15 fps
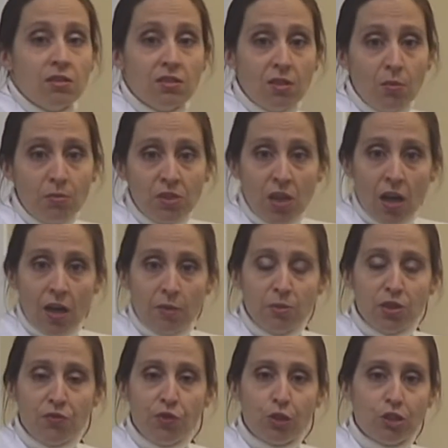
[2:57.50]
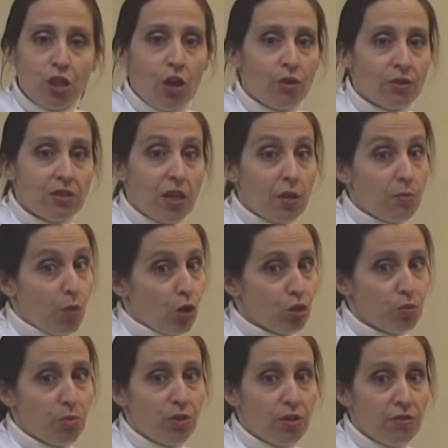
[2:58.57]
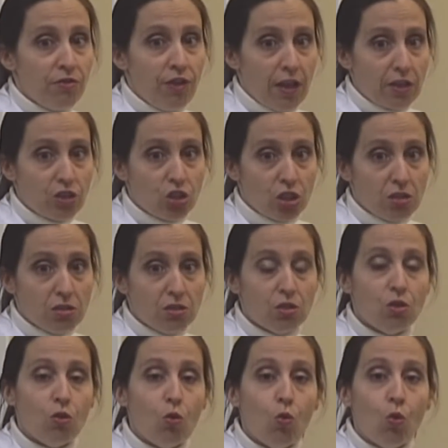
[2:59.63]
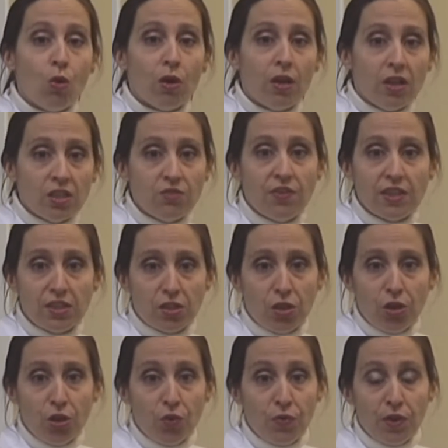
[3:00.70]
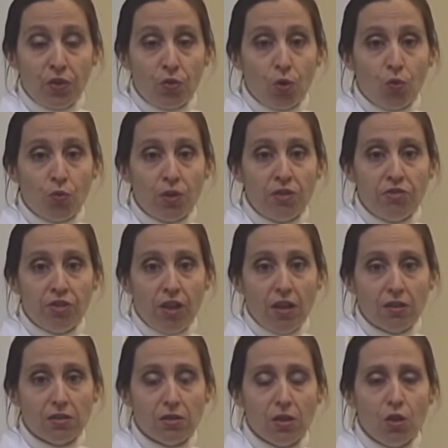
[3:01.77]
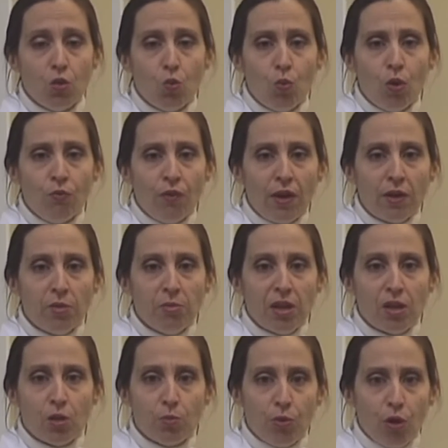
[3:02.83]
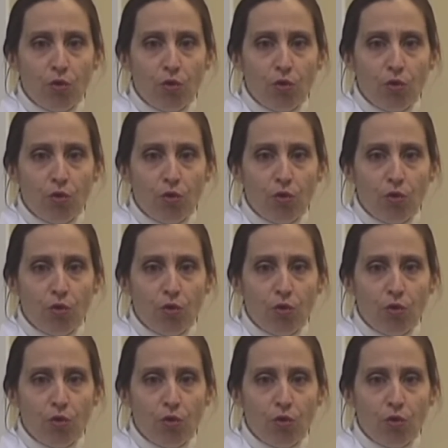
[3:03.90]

Sometimes, if your child has had multiple infections or has vesicoureteral reflux, we'll recommend a